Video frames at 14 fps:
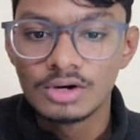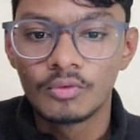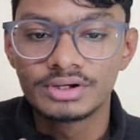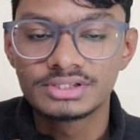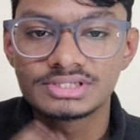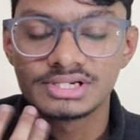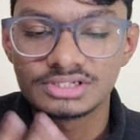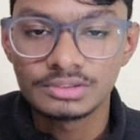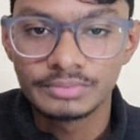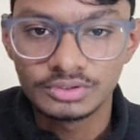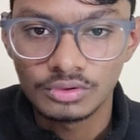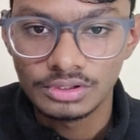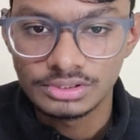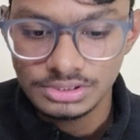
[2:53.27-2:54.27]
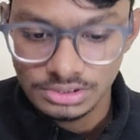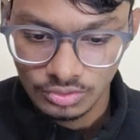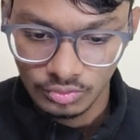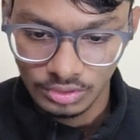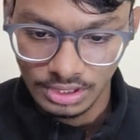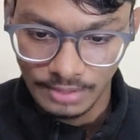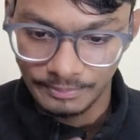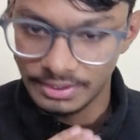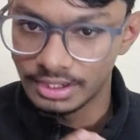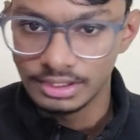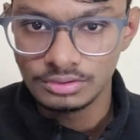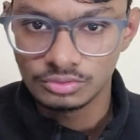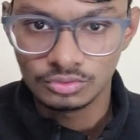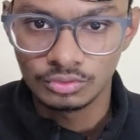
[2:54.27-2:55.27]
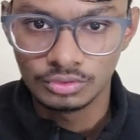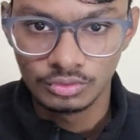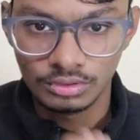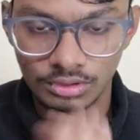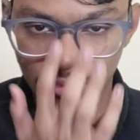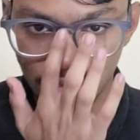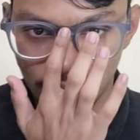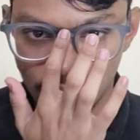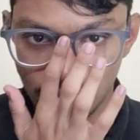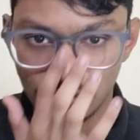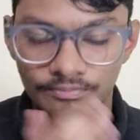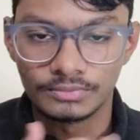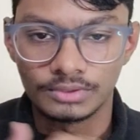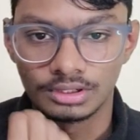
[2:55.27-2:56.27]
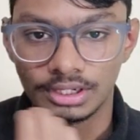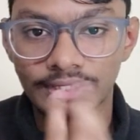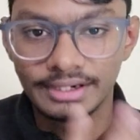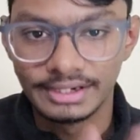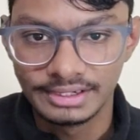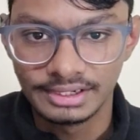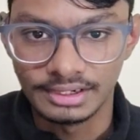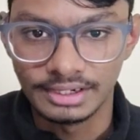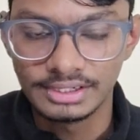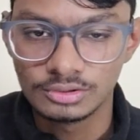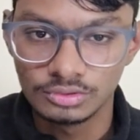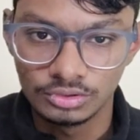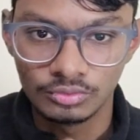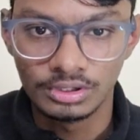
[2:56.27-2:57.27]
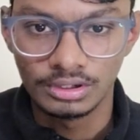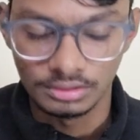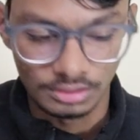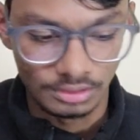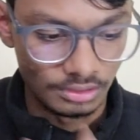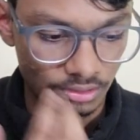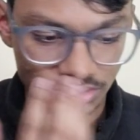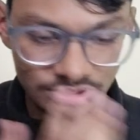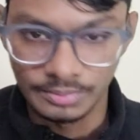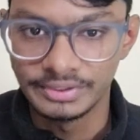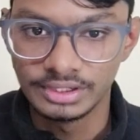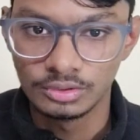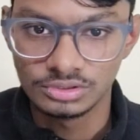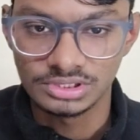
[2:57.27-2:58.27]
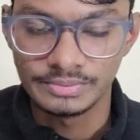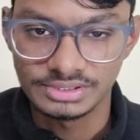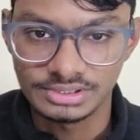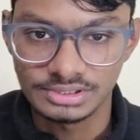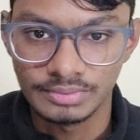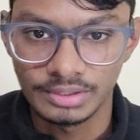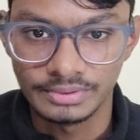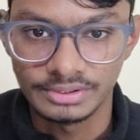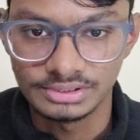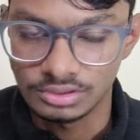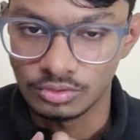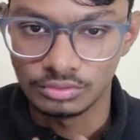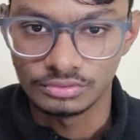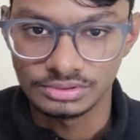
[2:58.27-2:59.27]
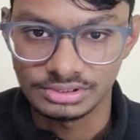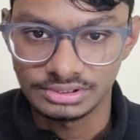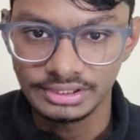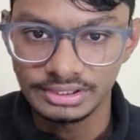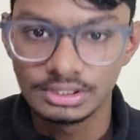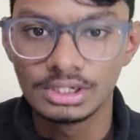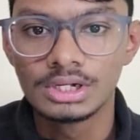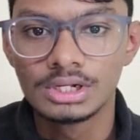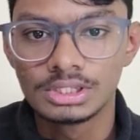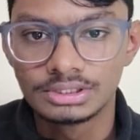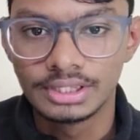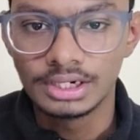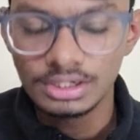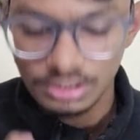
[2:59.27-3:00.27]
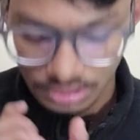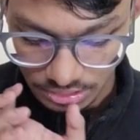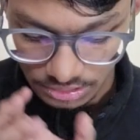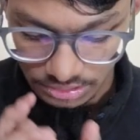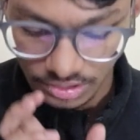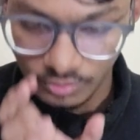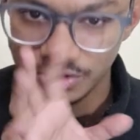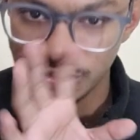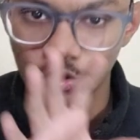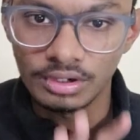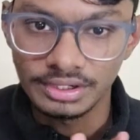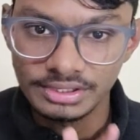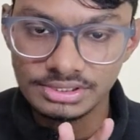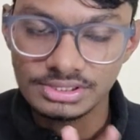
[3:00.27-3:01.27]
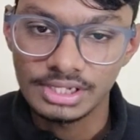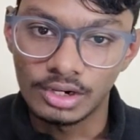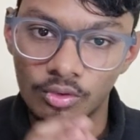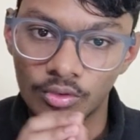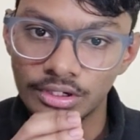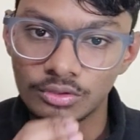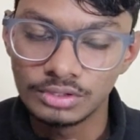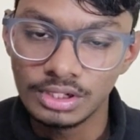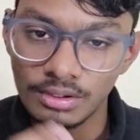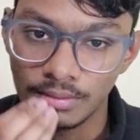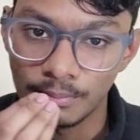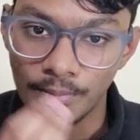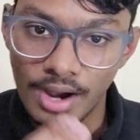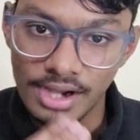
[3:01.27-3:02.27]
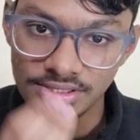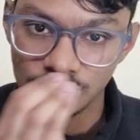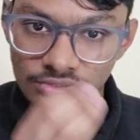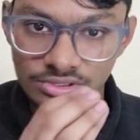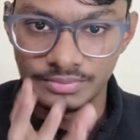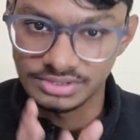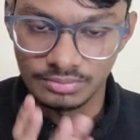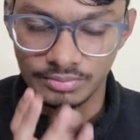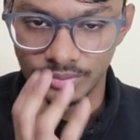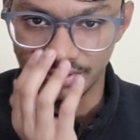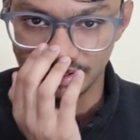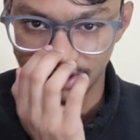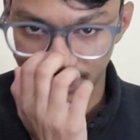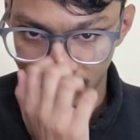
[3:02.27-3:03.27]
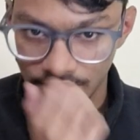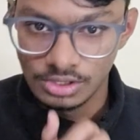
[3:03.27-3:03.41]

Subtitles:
What is the selection methodology? You will apply through your like grade card, right? You will submit your semester papers and all those things, right? Then they will shortlist according to the marks in your semester papers, right?